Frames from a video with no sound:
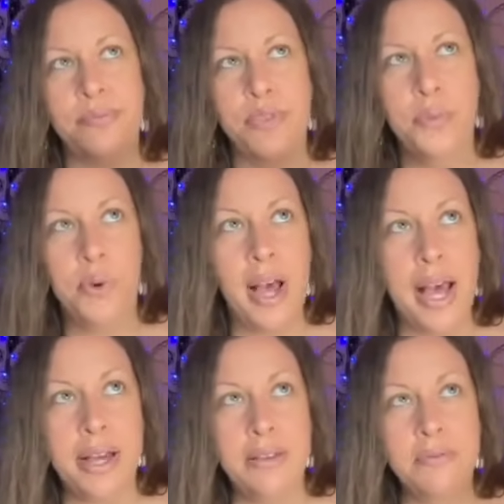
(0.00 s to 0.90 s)
you will
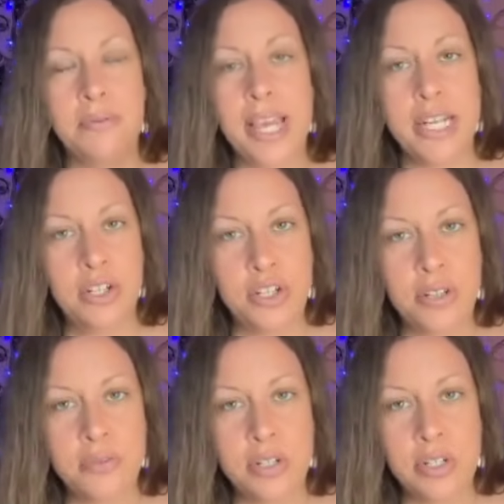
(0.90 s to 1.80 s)
have age
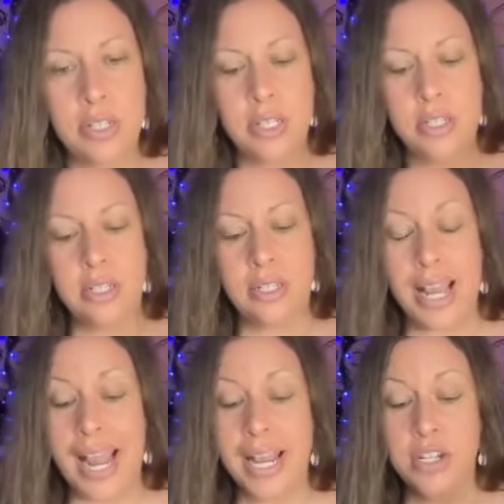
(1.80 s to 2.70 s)
differences,
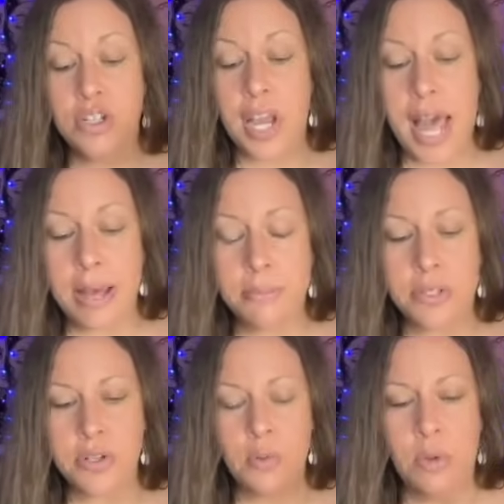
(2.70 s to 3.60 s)
age
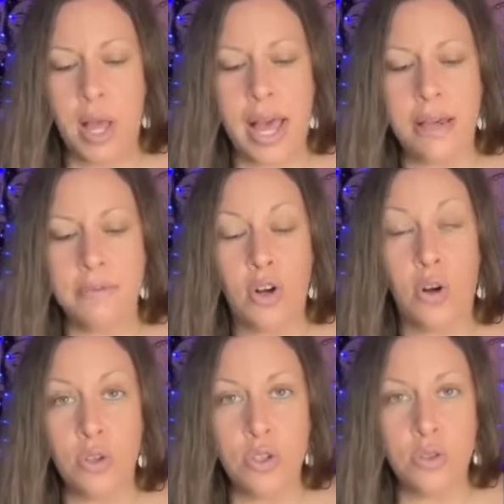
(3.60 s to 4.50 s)
gaps. You will have
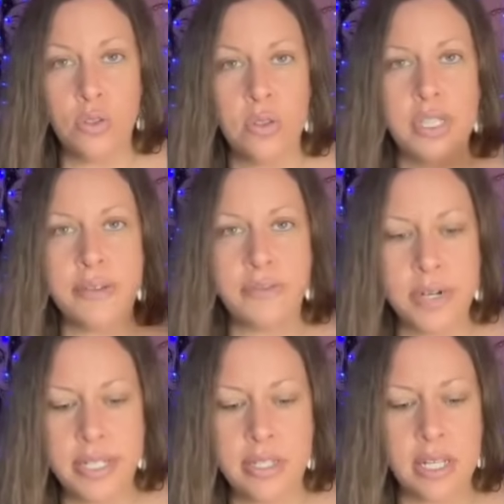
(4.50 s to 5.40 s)
cultural
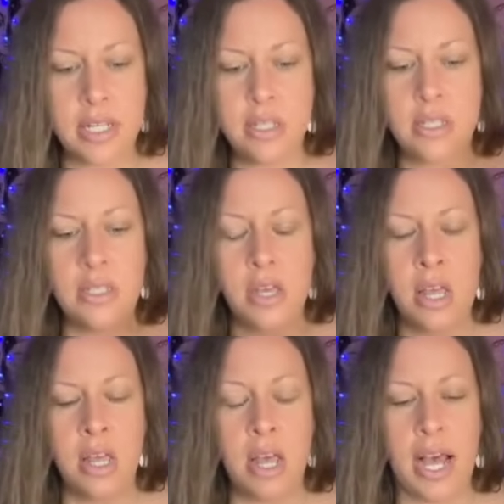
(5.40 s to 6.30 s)
differences.
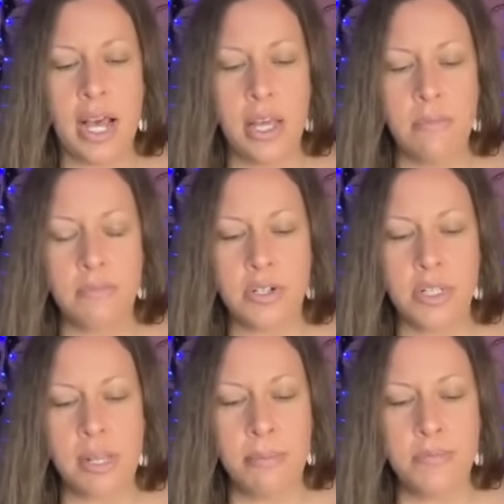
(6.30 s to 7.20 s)
For
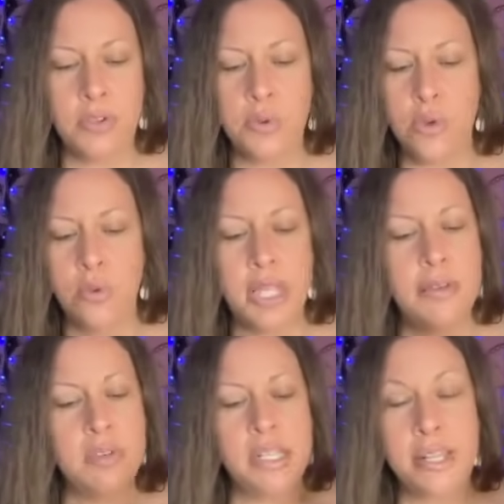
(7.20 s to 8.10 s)
some of you, you
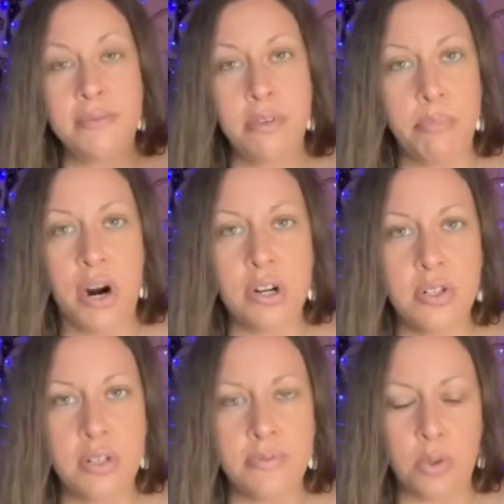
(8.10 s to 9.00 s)
live in different
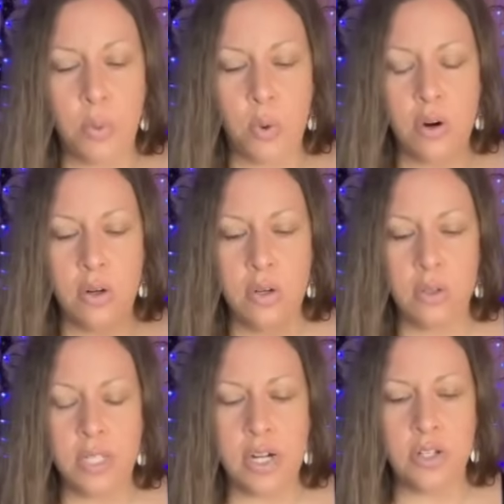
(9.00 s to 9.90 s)
parts of the
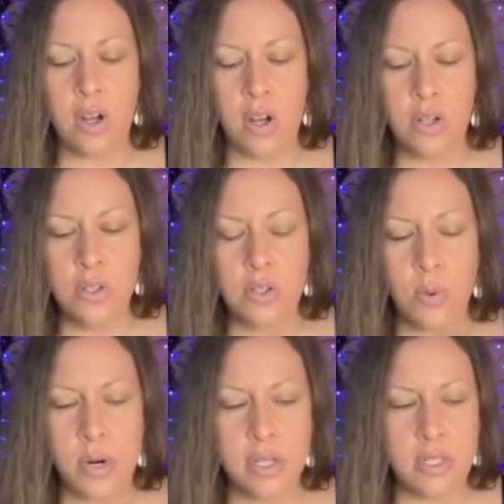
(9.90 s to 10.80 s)
world. There's all
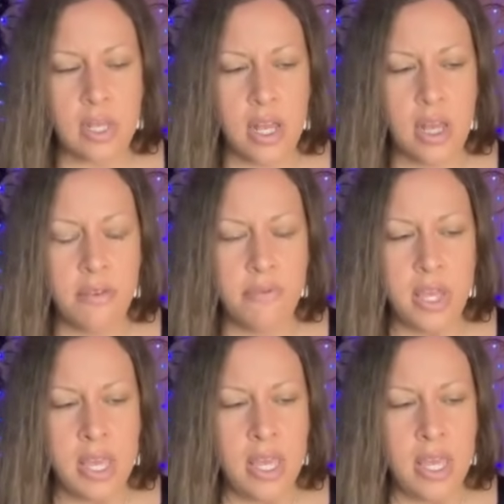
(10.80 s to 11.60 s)
sorts of